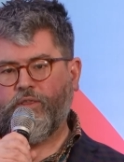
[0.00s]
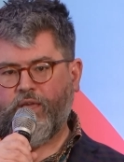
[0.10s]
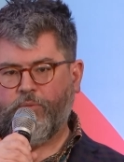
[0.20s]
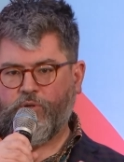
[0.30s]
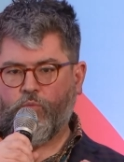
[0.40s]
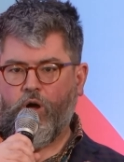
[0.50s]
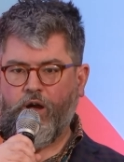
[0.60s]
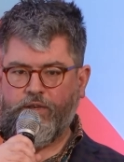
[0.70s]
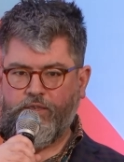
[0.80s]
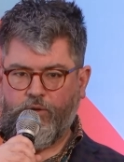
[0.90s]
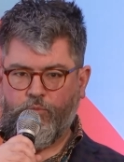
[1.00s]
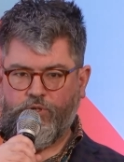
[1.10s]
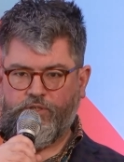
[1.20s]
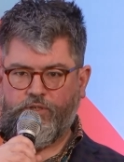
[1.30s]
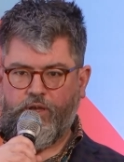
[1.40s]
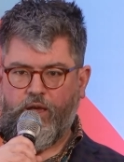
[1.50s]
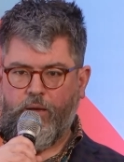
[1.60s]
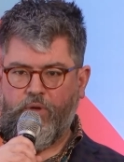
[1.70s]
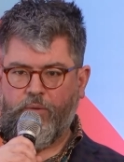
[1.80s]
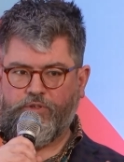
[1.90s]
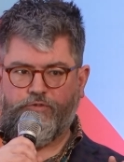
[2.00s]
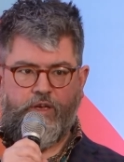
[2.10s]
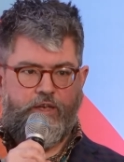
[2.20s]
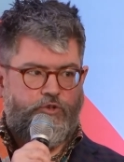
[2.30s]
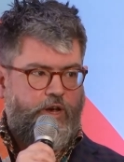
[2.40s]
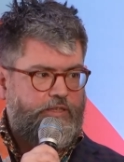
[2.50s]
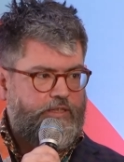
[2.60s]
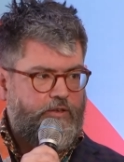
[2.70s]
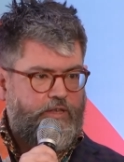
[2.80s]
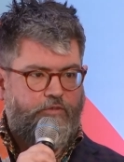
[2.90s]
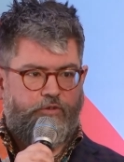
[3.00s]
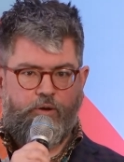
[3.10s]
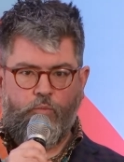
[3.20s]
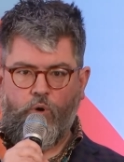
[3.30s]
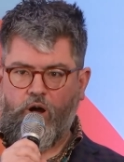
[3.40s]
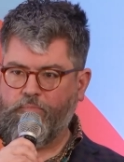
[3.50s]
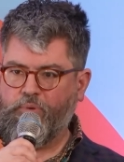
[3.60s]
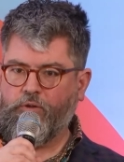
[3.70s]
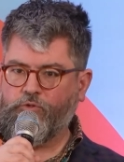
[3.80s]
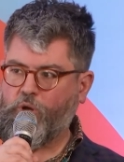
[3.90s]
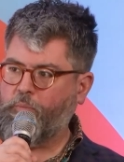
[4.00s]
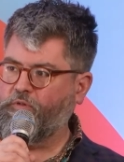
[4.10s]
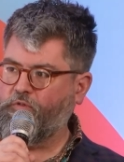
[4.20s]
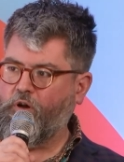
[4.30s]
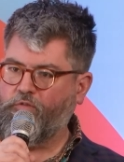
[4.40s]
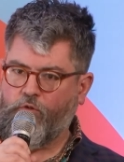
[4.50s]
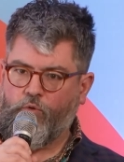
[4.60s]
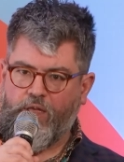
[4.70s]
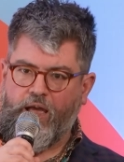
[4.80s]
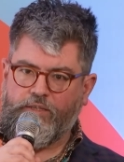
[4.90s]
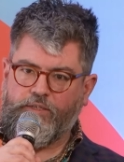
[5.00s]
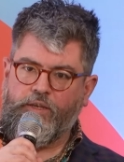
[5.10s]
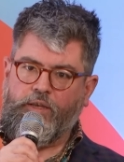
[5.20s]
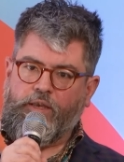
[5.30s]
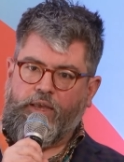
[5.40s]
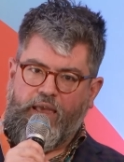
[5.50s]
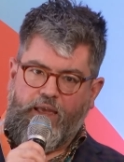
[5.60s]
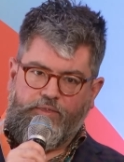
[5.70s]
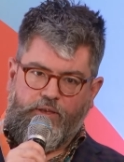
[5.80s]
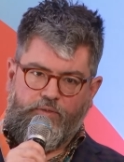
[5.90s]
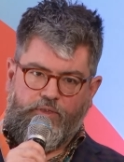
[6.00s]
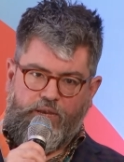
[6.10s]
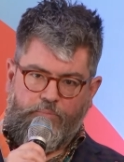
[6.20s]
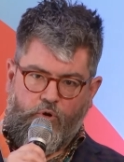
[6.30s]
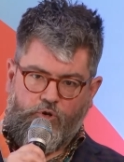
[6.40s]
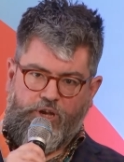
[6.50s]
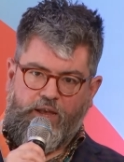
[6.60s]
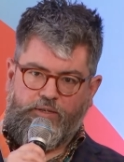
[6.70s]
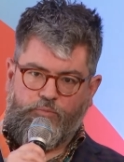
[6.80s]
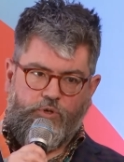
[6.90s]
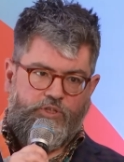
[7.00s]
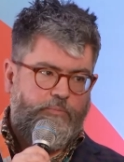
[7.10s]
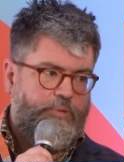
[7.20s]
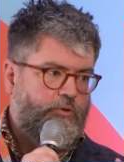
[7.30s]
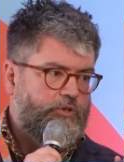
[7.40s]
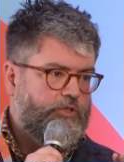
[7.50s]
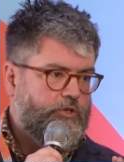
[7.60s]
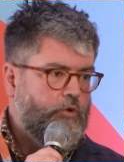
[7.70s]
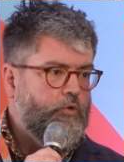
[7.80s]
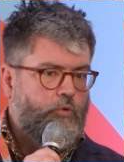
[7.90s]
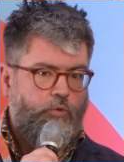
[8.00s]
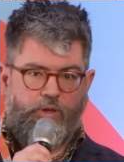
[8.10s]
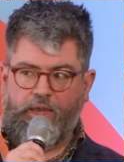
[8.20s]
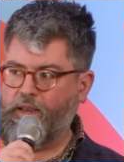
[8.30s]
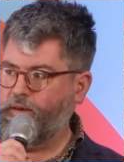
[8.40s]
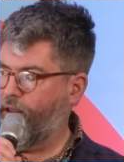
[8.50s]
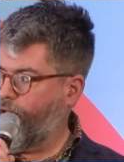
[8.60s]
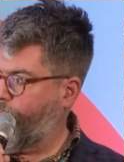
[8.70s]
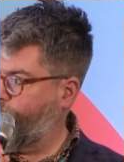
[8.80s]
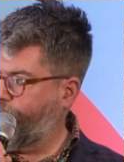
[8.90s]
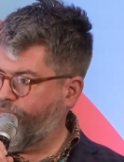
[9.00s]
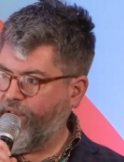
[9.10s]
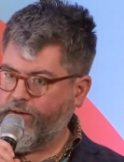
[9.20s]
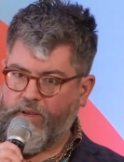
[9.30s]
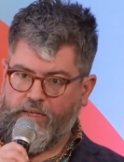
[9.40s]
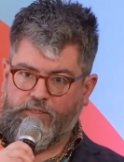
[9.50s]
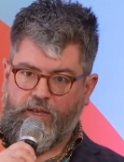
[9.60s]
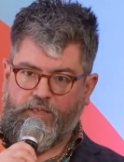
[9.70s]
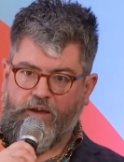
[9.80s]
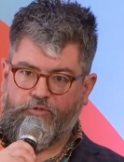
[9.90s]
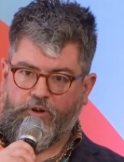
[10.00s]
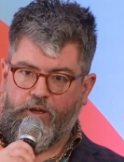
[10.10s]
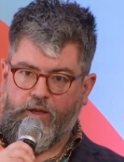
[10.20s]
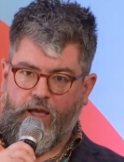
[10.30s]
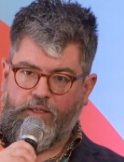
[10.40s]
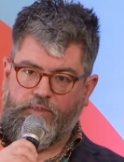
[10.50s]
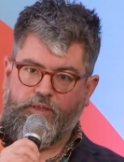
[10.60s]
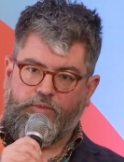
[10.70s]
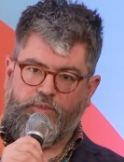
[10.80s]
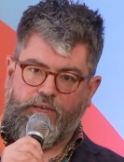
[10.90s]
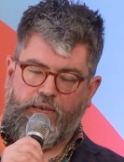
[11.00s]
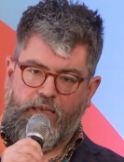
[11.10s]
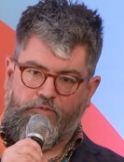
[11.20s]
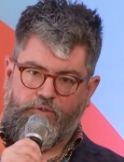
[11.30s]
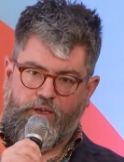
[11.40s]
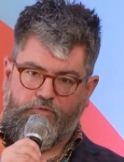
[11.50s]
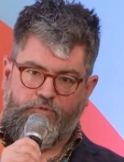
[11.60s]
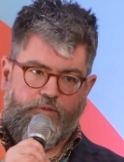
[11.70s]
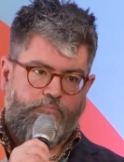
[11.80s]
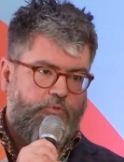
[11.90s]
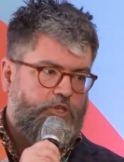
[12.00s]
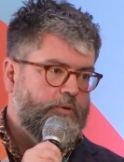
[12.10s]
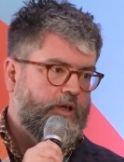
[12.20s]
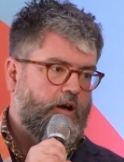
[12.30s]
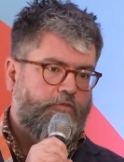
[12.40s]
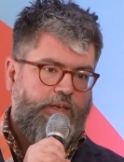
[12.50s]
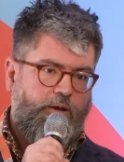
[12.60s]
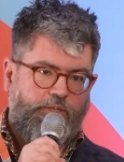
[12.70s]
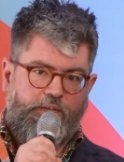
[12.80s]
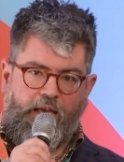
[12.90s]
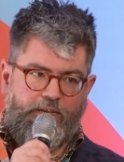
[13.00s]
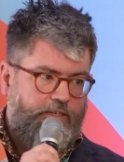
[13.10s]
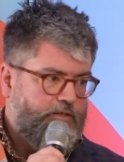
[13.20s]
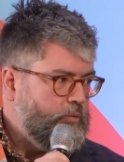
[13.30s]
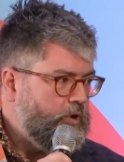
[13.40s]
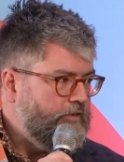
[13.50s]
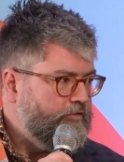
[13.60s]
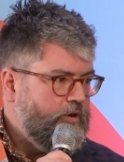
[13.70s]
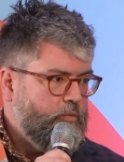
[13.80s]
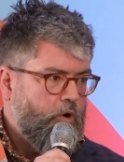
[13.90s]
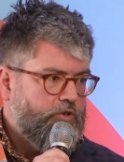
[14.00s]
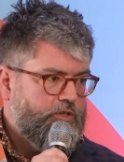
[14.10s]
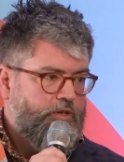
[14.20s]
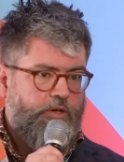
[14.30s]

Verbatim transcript: there was a wine that was um, it was a fair trade South African wine, but on top of, of all that, it, that the project was to build a school in, um, in, in South Africa, and that the, if, if the two and a half thousand cases or whatever it was